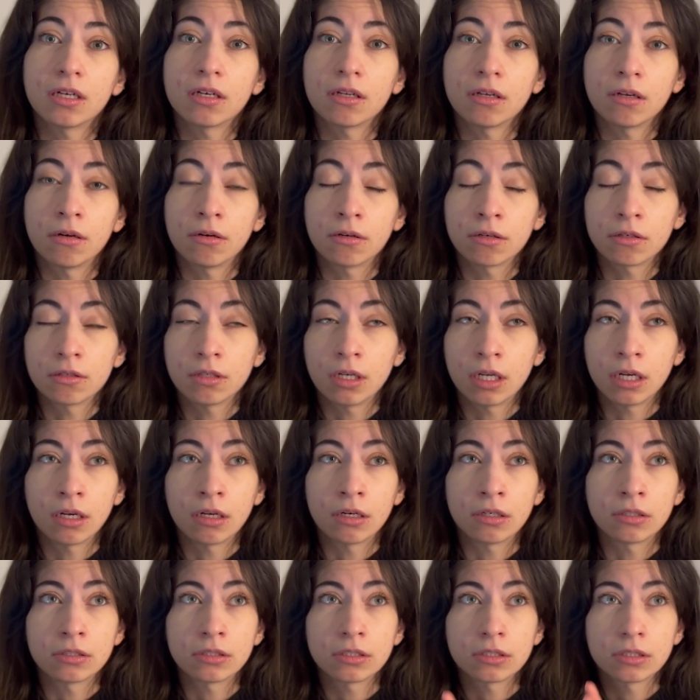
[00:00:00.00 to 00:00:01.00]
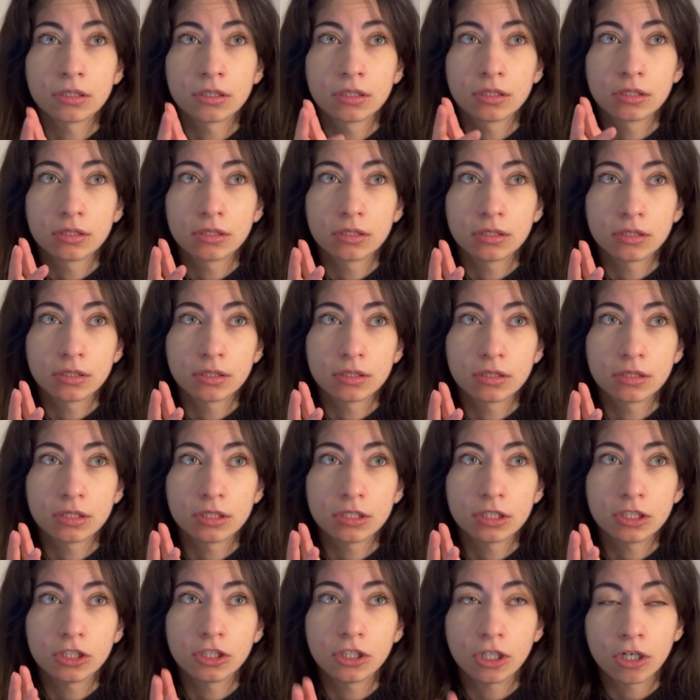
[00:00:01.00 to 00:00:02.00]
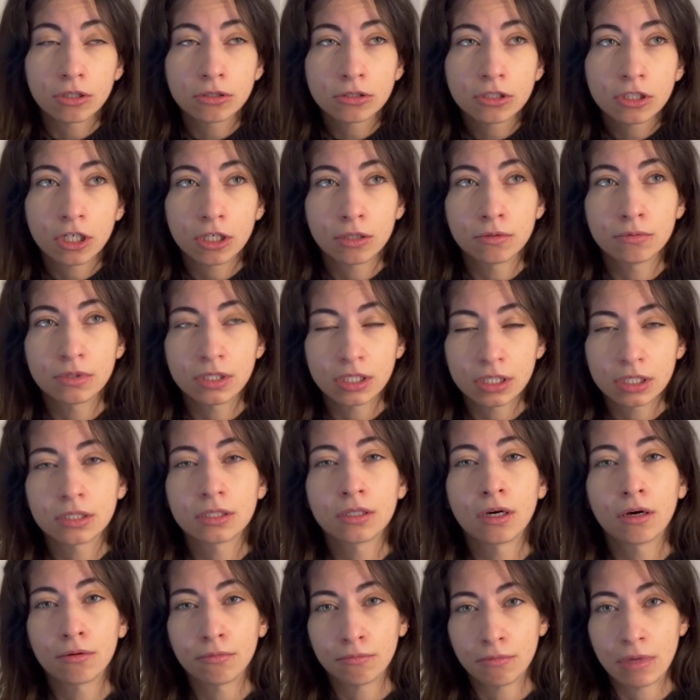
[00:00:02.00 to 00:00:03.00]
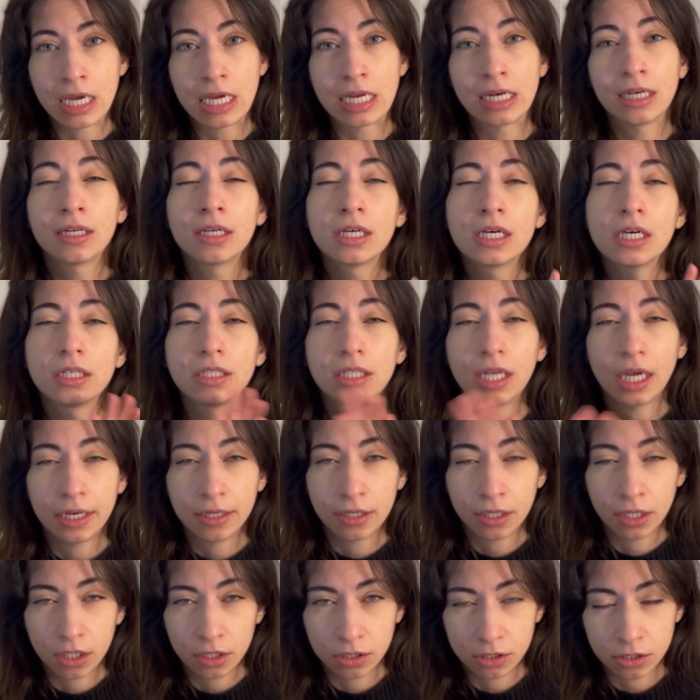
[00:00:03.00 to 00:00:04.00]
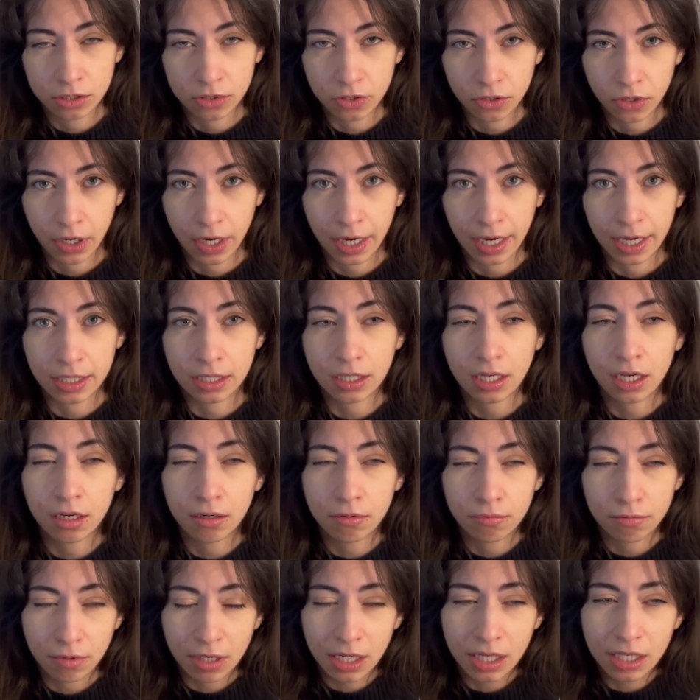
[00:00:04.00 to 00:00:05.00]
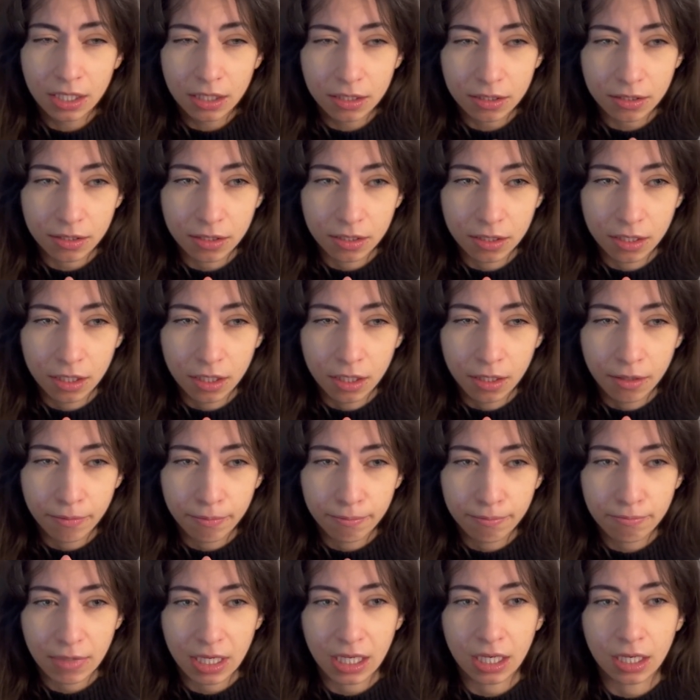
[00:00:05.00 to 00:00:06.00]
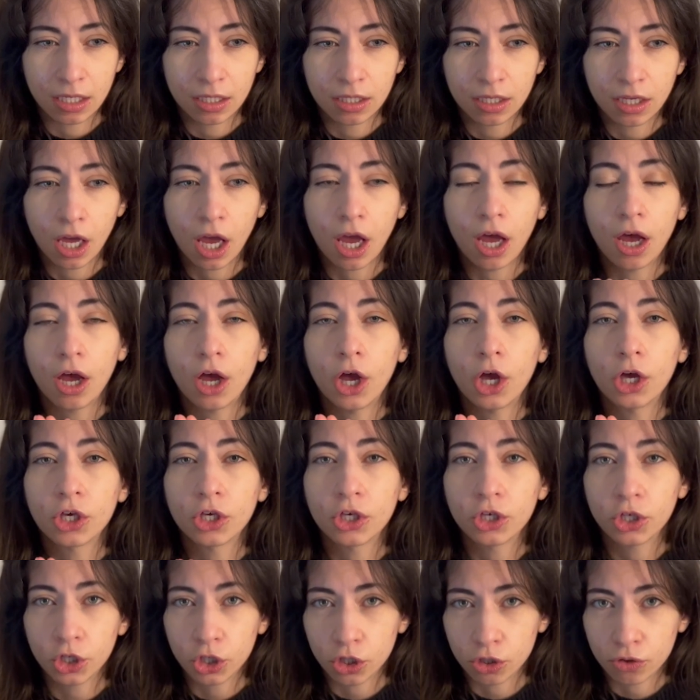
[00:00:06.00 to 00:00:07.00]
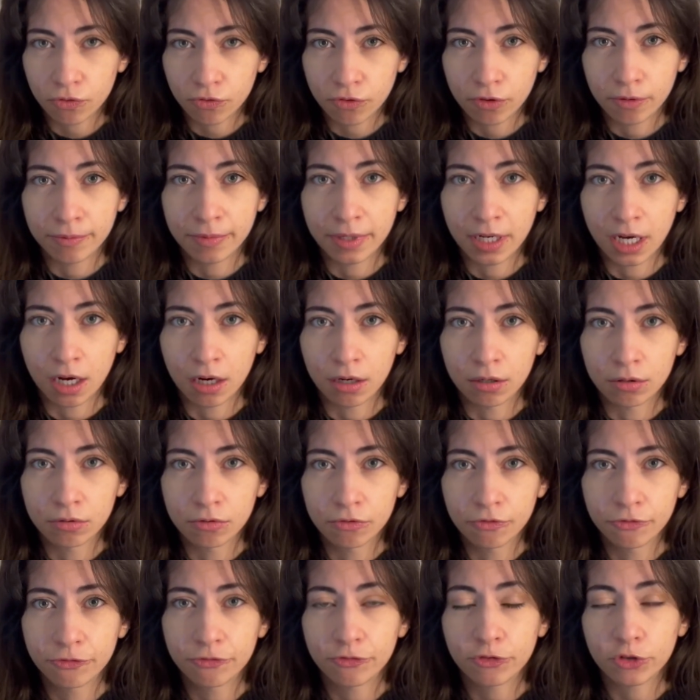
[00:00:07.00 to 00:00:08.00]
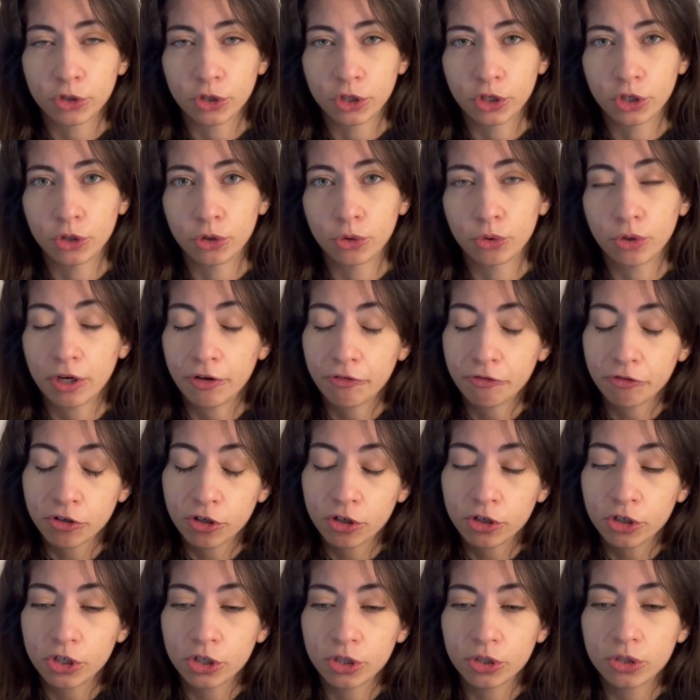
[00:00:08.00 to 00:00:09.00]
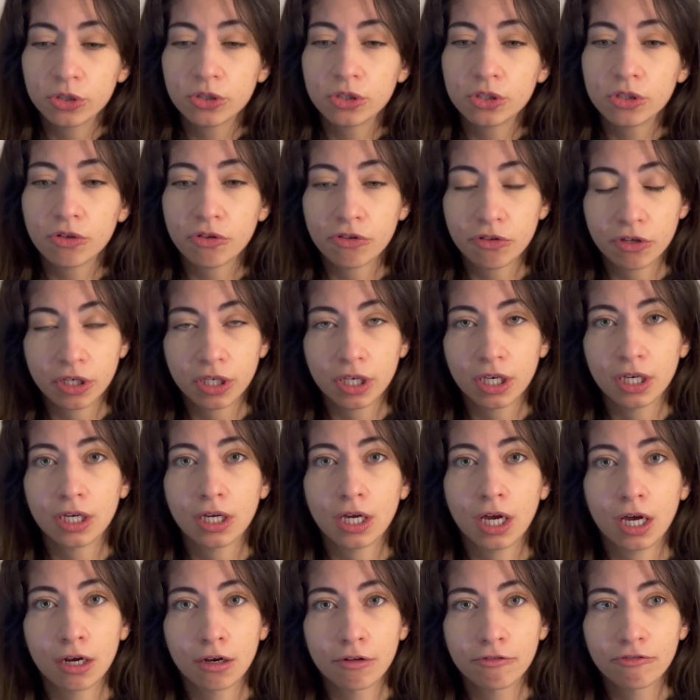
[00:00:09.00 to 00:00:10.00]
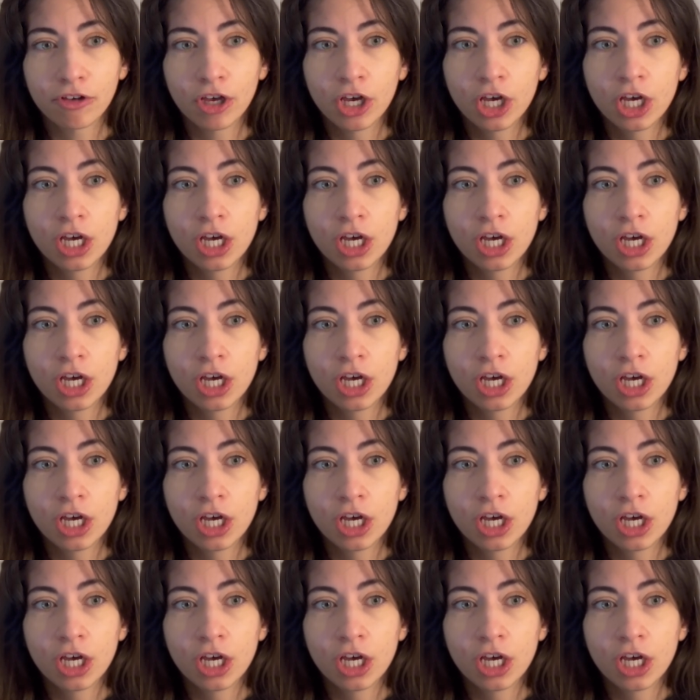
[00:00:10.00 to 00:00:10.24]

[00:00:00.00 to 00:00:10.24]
lot. Long term does not mean 10 years ahead. It might mean a year from now for you. If you're used to thinking kind of